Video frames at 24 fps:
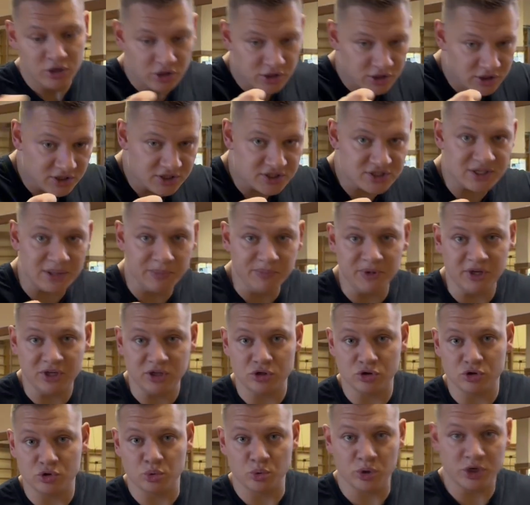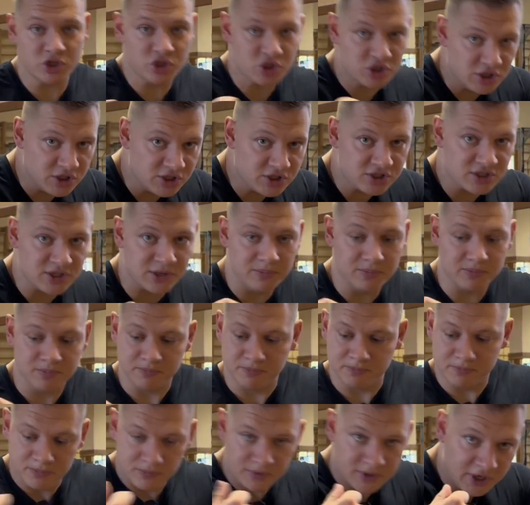there's something to twitch, there's some
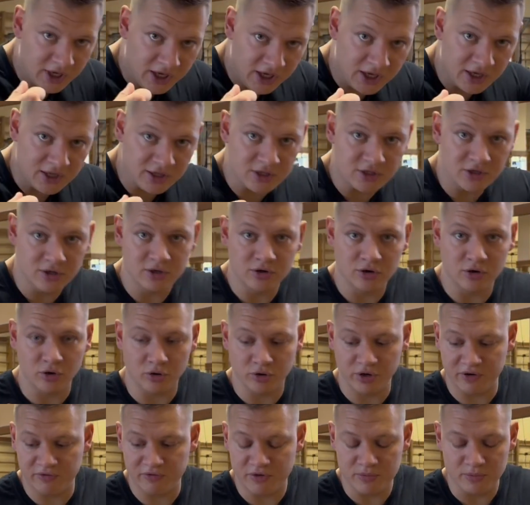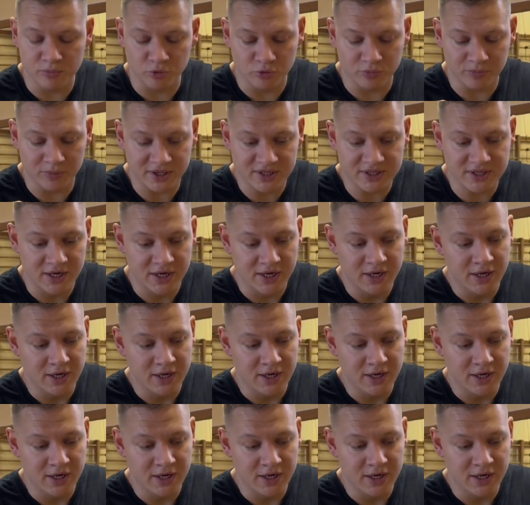hit on every movement.